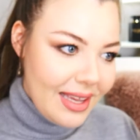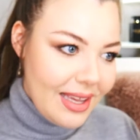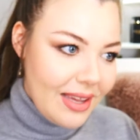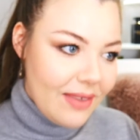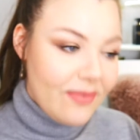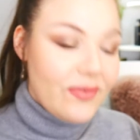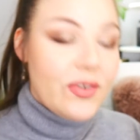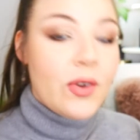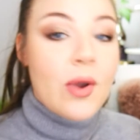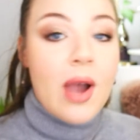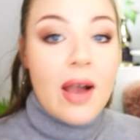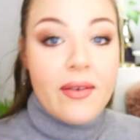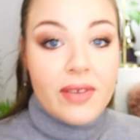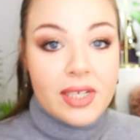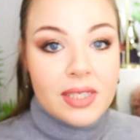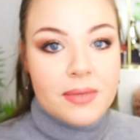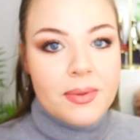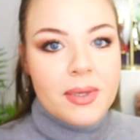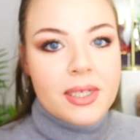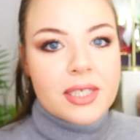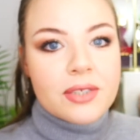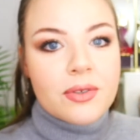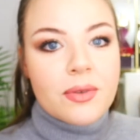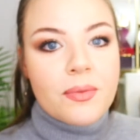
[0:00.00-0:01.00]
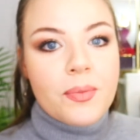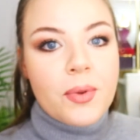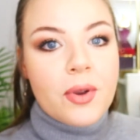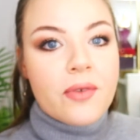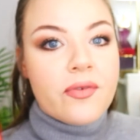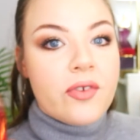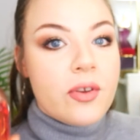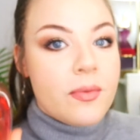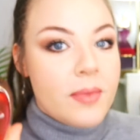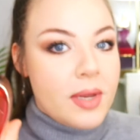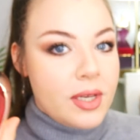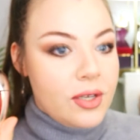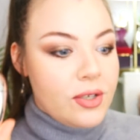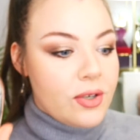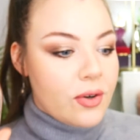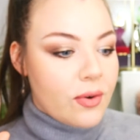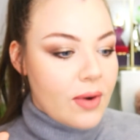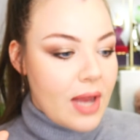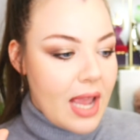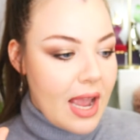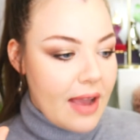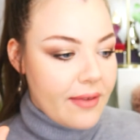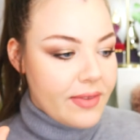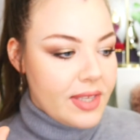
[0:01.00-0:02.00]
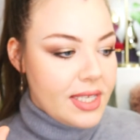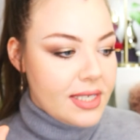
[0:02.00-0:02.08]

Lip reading: If you have experience with perfume and you don't have